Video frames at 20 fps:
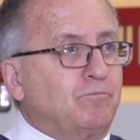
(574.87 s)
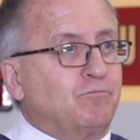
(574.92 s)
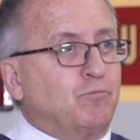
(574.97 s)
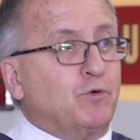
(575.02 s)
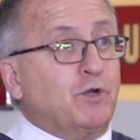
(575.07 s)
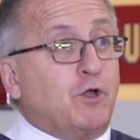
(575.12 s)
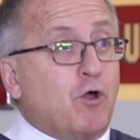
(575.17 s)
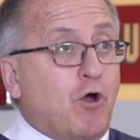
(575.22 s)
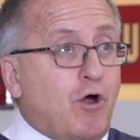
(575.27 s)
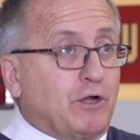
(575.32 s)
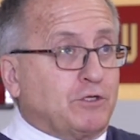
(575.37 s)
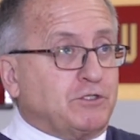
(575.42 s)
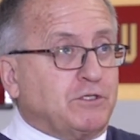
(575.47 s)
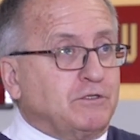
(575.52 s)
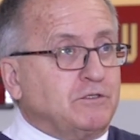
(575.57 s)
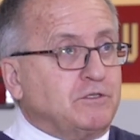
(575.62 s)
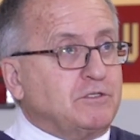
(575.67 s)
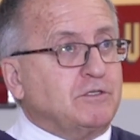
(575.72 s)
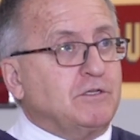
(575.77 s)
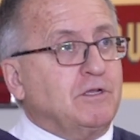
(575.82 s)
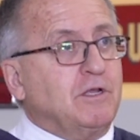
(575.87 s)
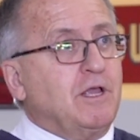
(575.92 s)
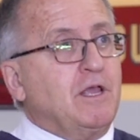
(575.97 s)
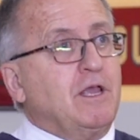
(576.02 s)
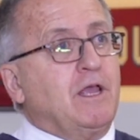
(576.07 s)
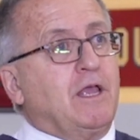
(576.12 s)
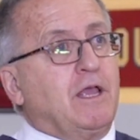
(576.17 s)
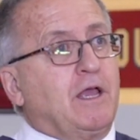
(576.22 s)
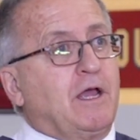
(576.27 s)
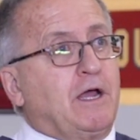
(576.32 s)
precautions.
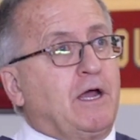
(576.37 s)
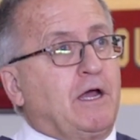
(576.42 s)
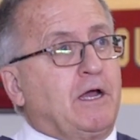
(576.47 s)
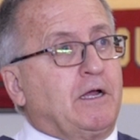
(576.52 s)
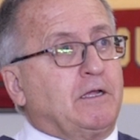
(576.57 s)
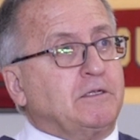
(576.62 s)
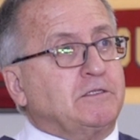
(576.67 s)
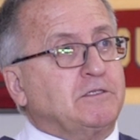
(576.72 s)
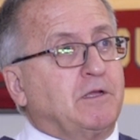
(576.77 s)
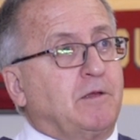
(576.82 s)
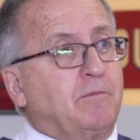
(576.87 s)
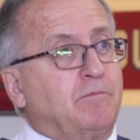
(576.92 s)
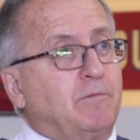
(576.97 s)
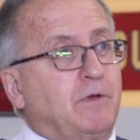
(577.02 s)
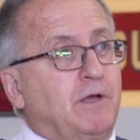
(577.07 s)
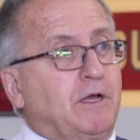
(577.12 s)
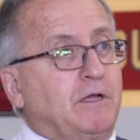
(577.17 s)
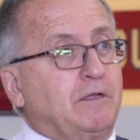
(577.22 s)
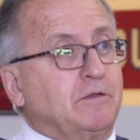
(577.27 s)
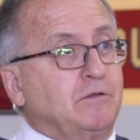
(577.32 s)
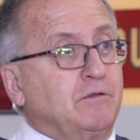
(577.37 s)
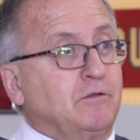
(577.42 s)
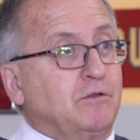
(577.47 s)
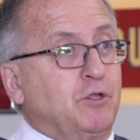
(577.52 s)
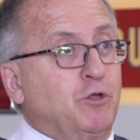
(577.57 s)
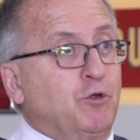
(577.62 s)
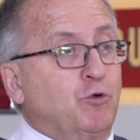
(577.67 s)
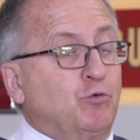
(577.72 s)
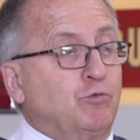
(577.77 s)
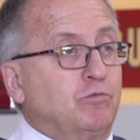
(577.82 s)
It's going
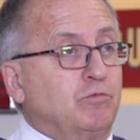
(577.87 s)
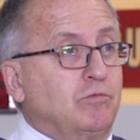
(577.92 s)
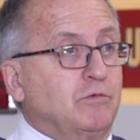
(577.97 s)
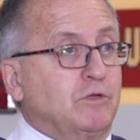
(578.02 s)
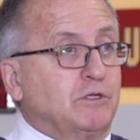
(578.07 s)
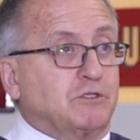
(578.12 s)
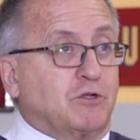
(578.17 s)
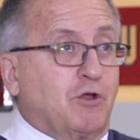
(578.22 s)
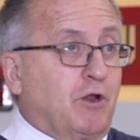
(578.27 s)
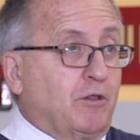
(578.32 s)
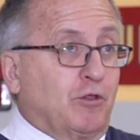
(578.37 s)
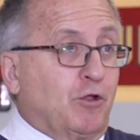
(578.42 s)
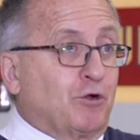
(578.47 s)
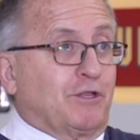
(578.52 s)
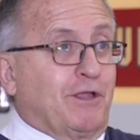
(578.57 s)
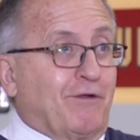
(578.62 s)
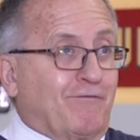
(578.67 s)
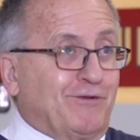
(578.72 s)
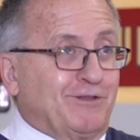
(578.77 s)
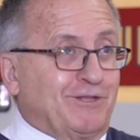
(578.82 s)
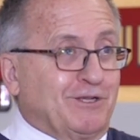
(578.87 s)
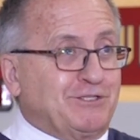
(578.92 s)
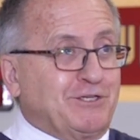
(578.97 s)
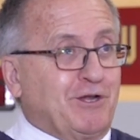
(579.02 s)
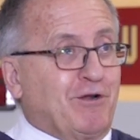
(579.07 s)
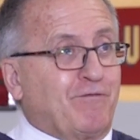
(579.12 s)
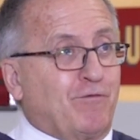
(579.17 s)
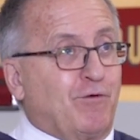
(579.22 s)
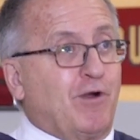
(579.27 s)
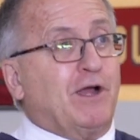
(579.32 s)
to look different this
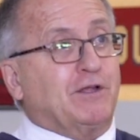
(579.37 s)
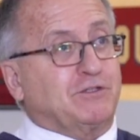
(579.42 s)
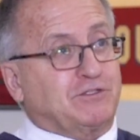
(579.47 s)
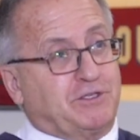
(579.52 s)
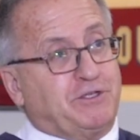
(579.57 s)
year for us